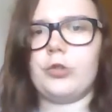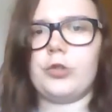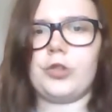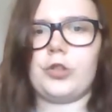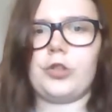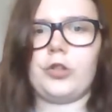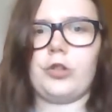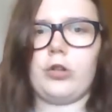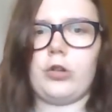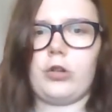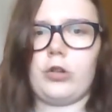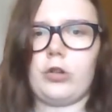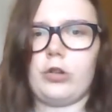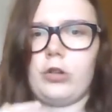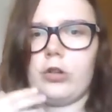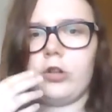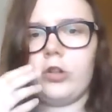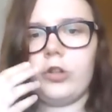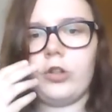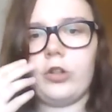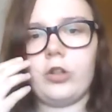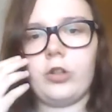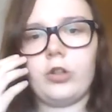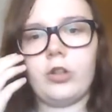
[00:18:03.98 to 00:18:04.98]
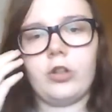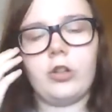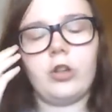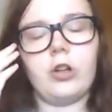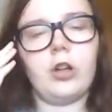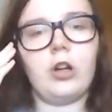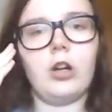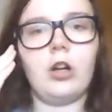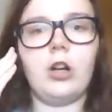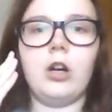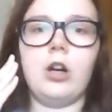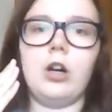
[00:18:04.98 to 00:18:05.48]
your
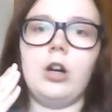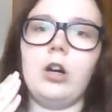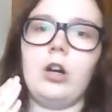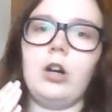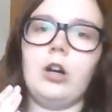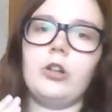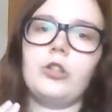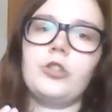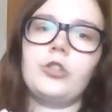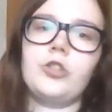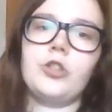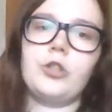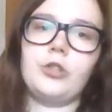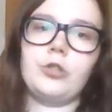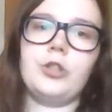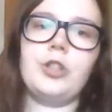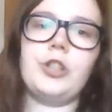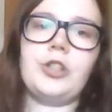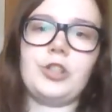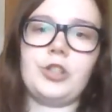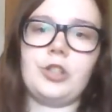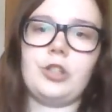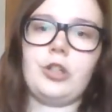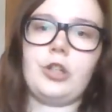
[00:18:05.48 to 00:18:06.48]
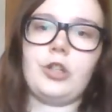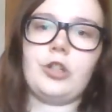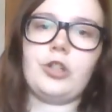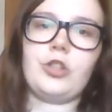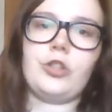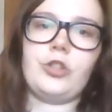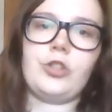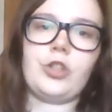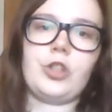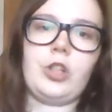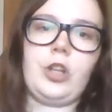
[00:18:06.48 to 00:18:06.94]
2 destinations,